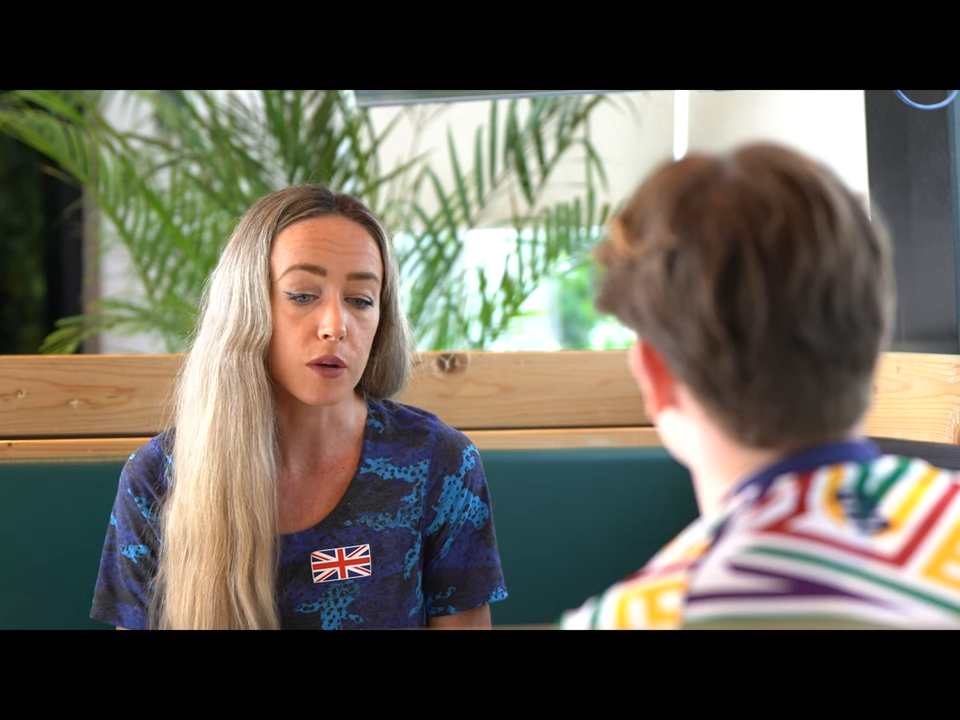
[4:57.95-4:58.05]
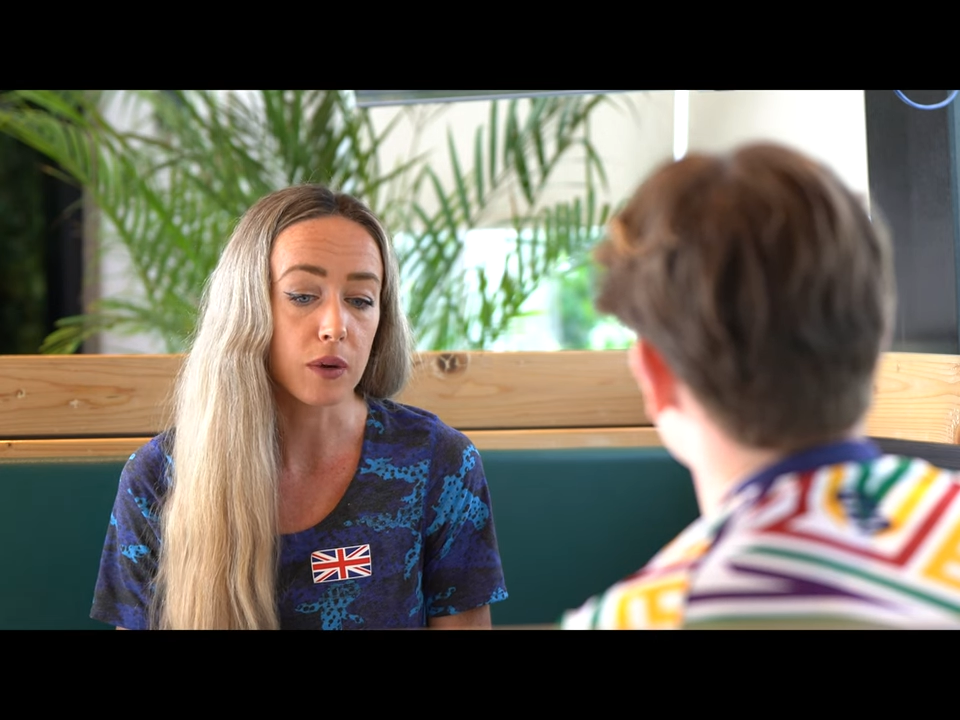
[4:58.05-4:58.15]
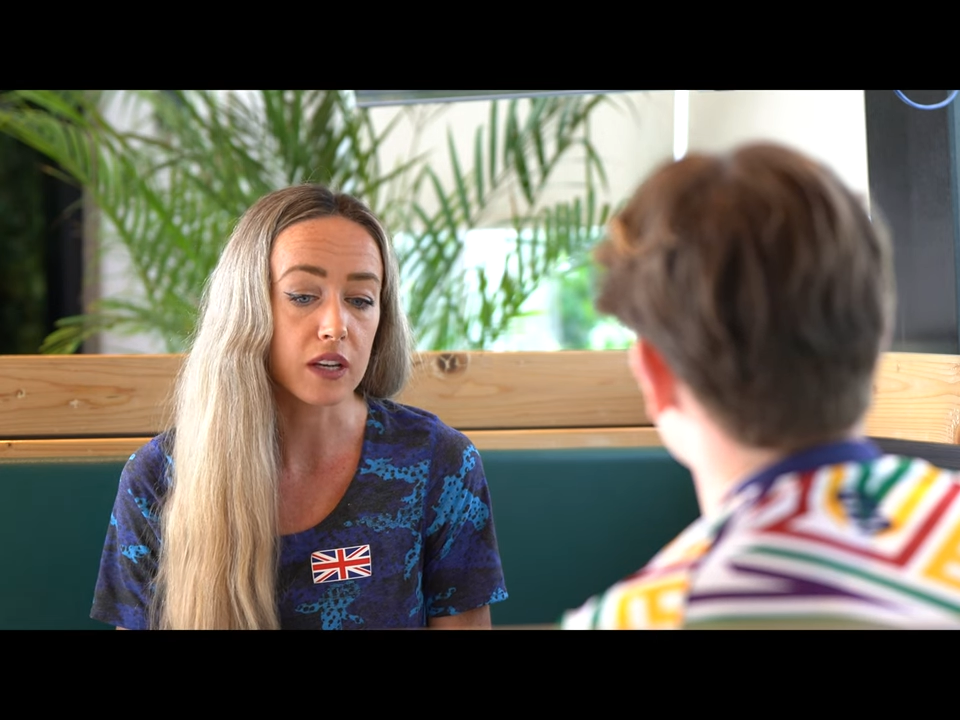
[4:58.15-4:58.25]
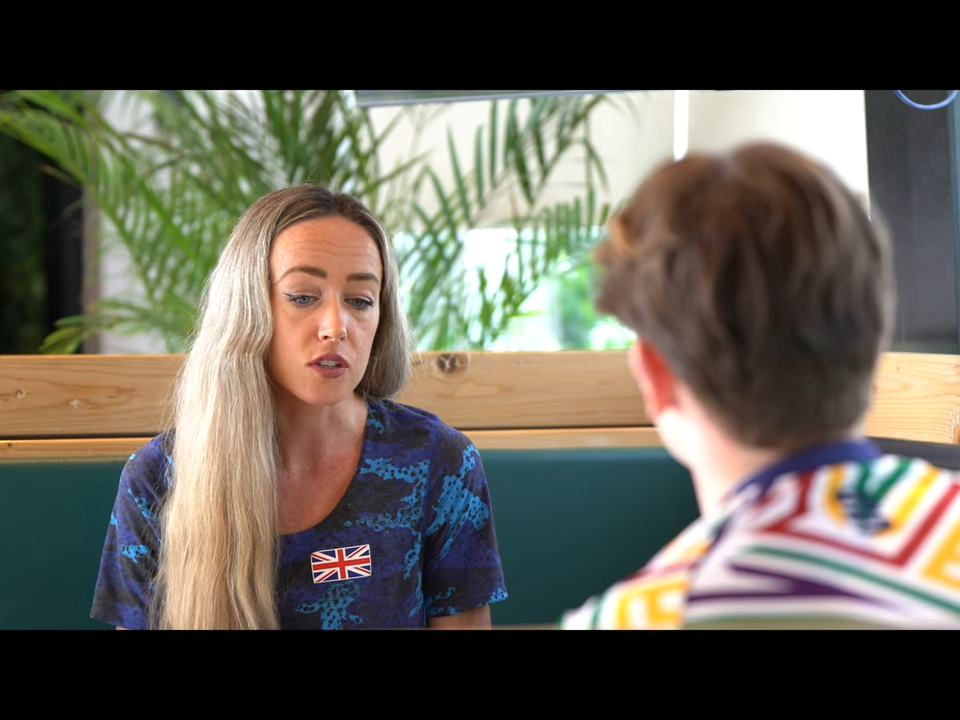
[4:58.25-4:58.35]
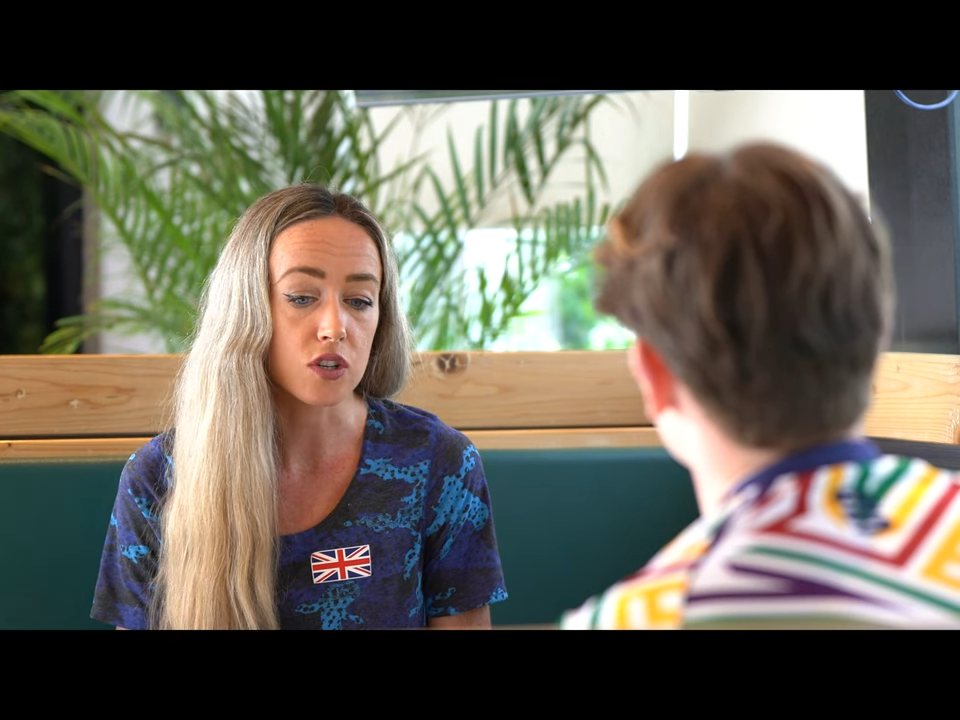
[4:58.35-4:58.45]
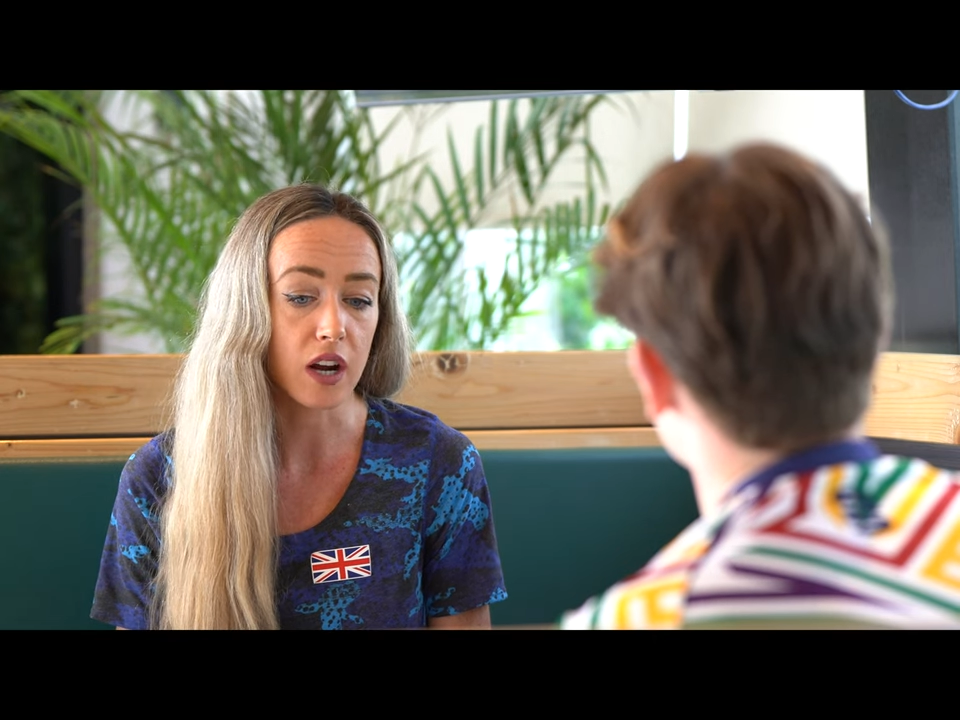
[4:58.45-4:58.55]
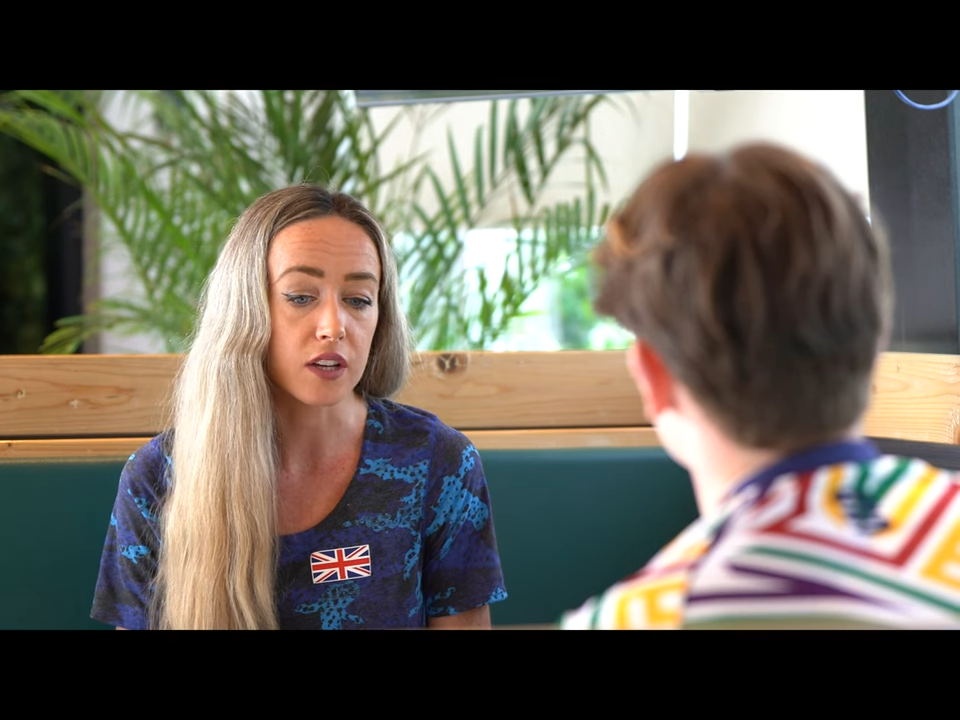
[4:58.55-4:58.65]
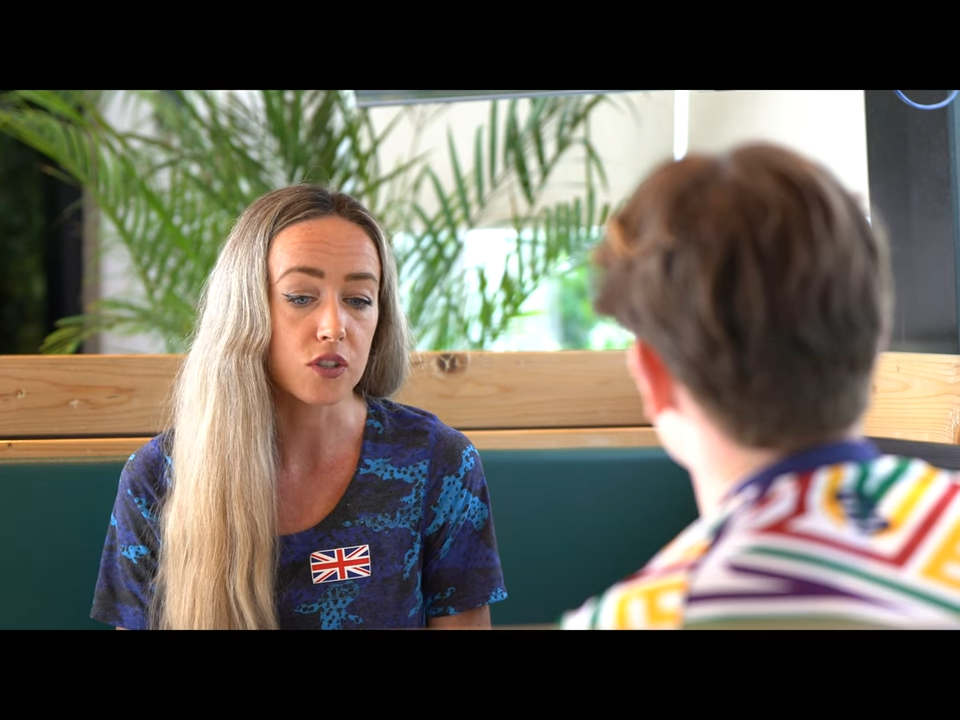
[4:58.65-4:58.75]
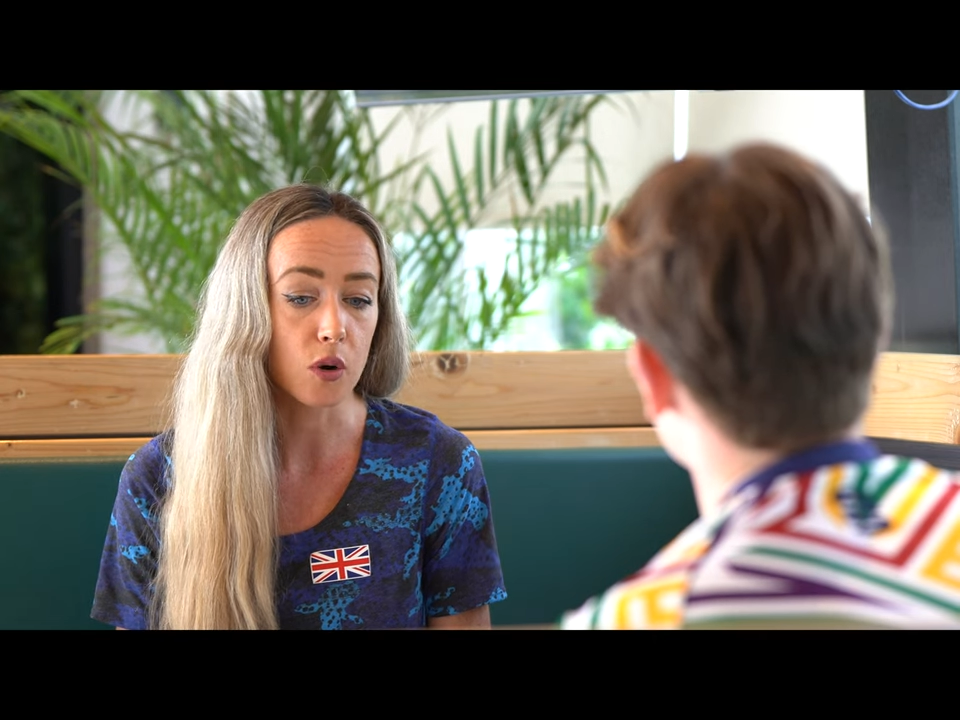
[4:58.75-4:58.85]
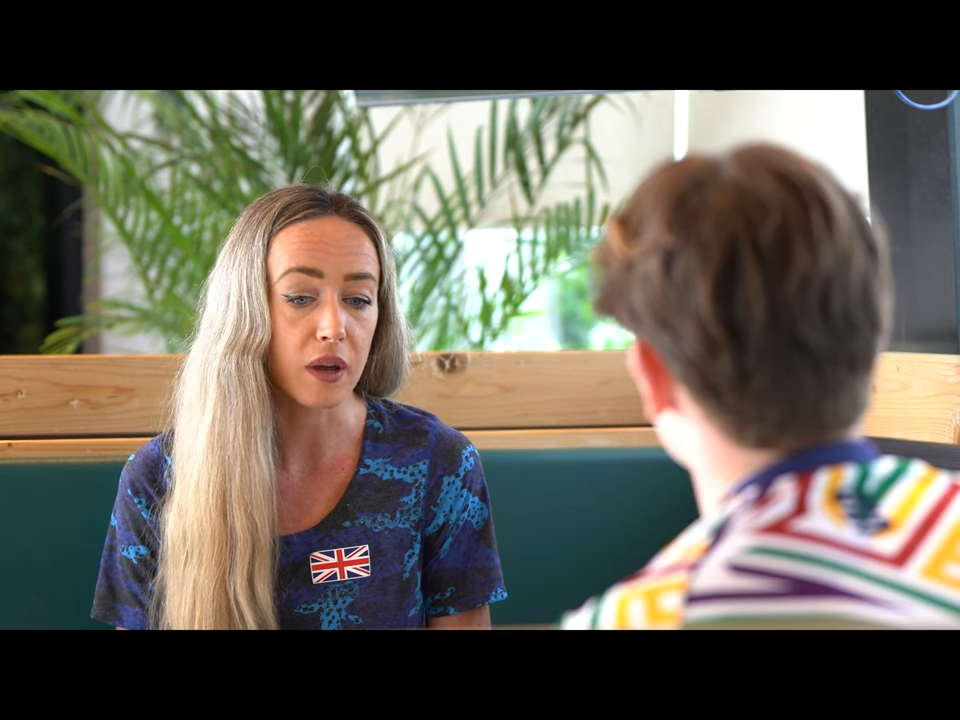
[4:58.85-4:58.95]
we can try
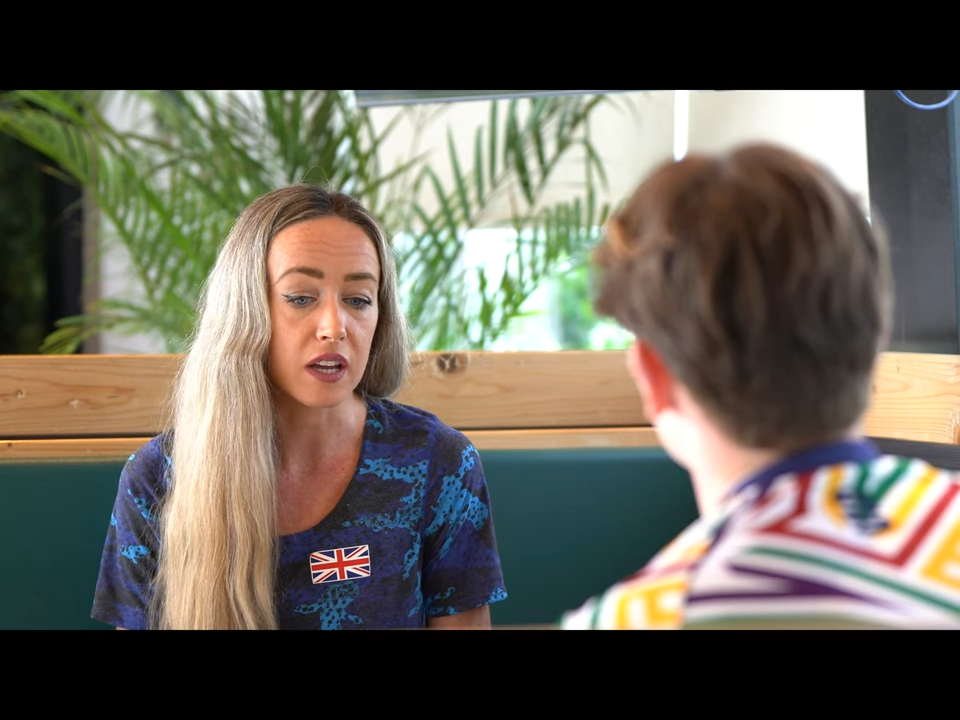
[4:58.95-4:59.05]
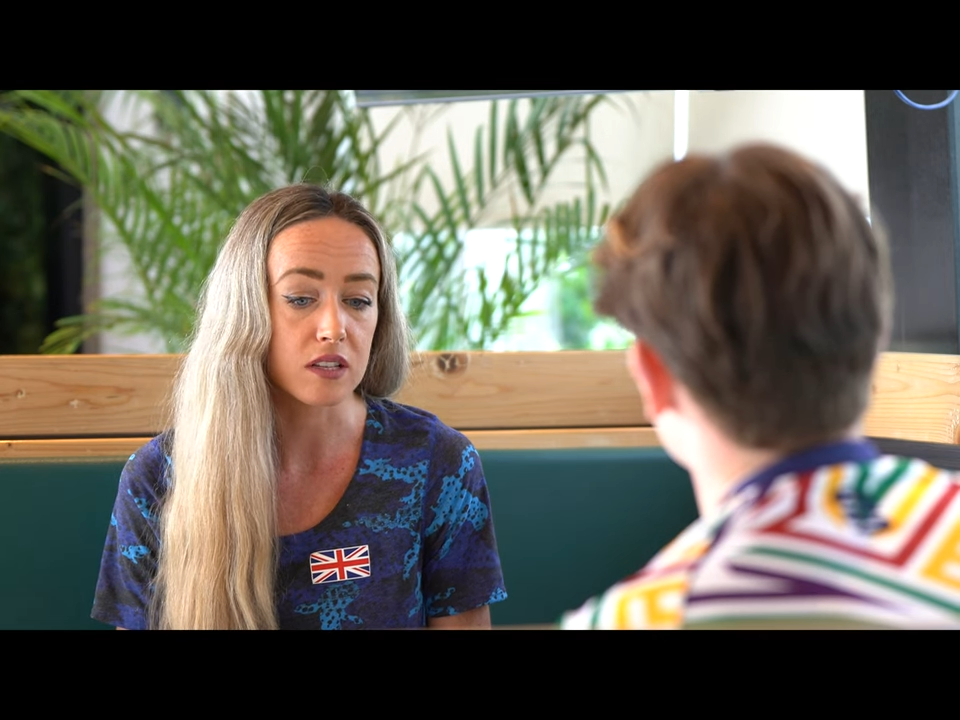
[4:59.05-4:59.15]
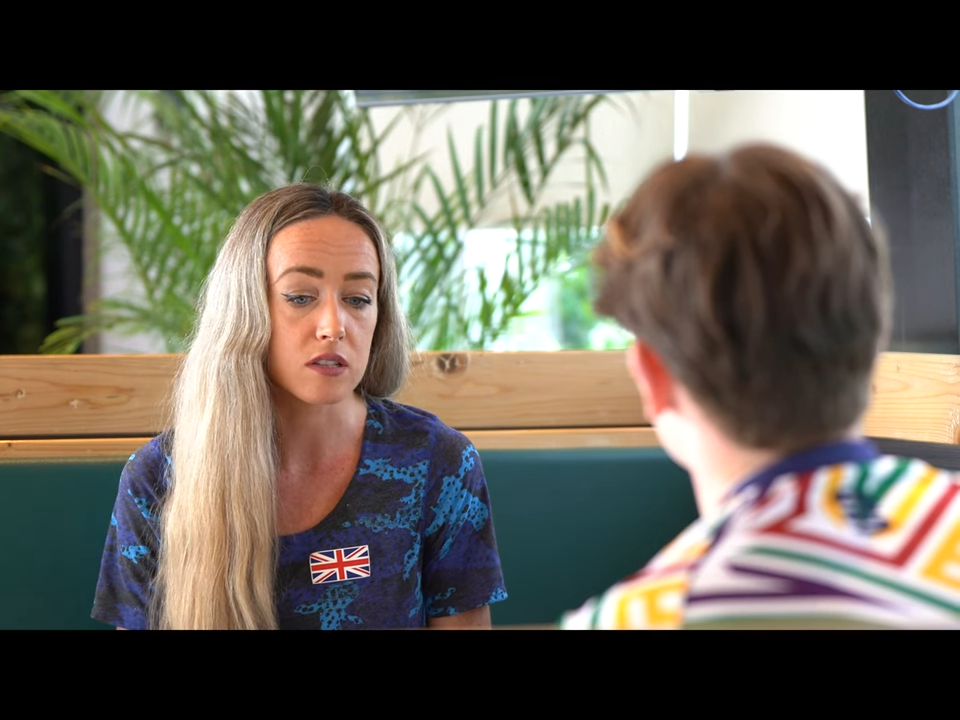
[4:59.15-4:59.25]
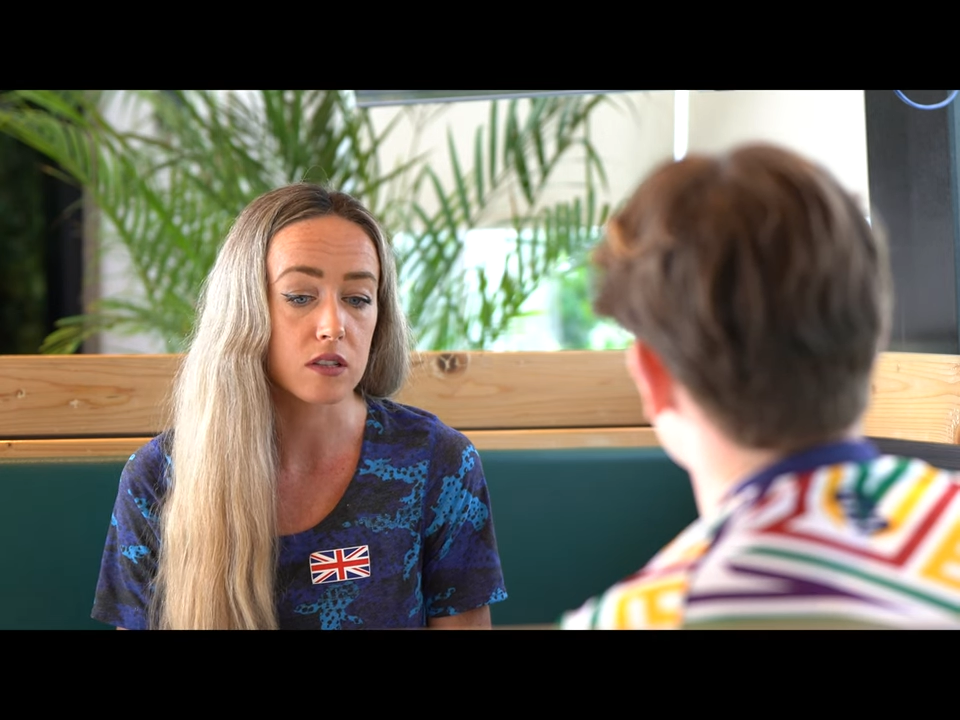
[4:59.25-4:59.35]
and do our best